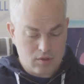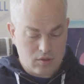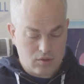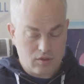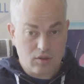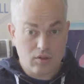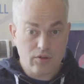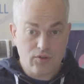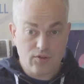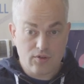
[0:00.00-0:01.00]

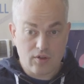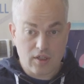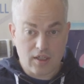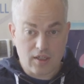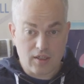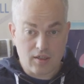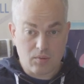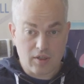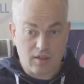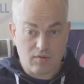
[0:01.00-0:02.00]
Cross, and
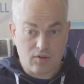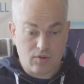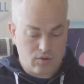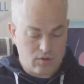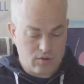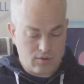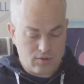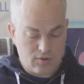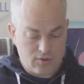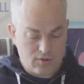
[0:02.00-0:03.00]
we have
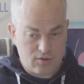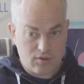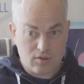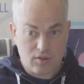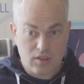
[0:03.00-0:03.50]
cross